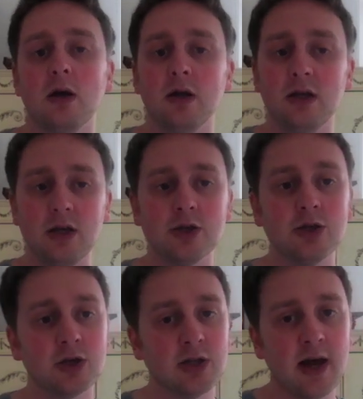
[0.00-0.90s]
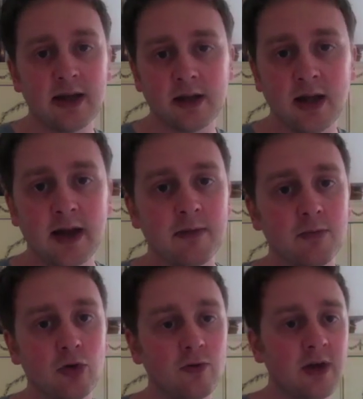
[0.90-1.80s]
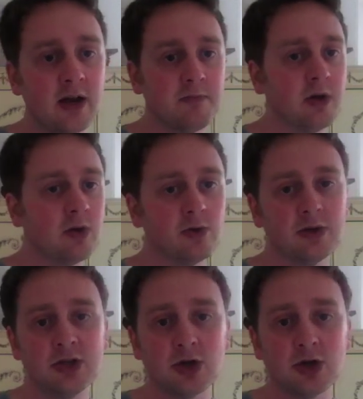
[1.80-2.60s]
He needs to just let it move, let it build.